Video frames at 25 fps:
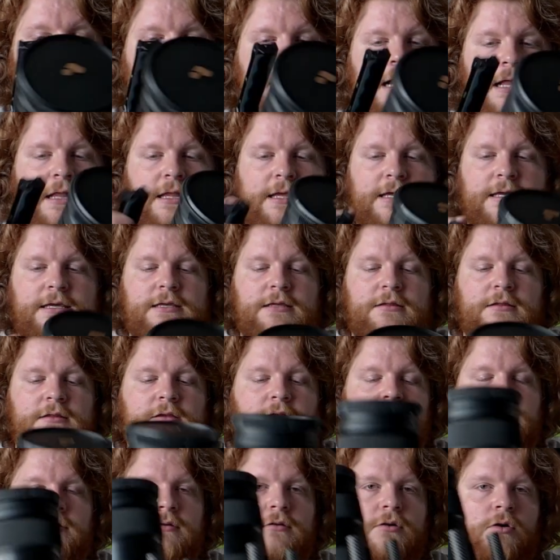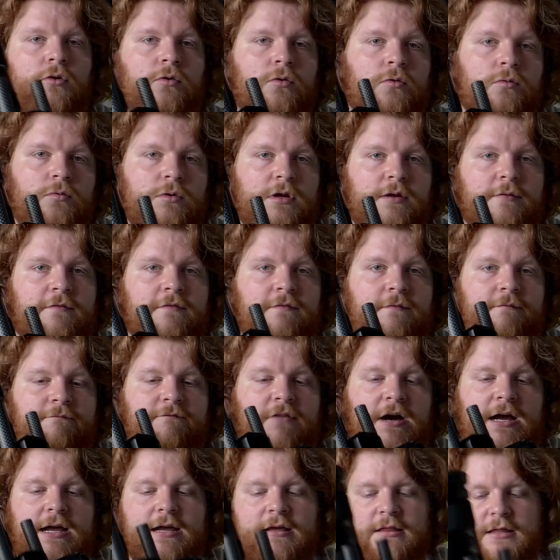I like to hold it
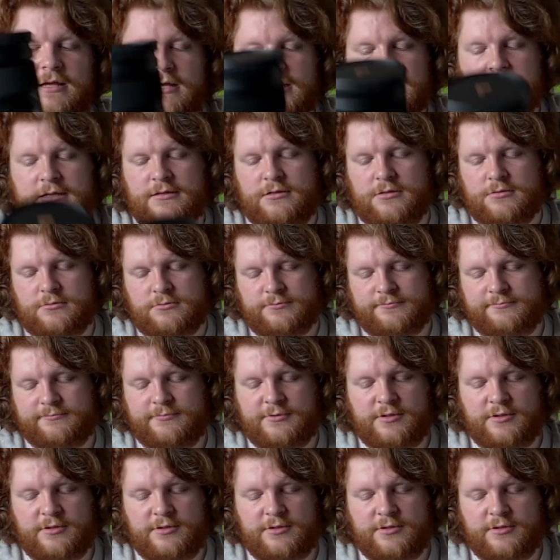via the handle.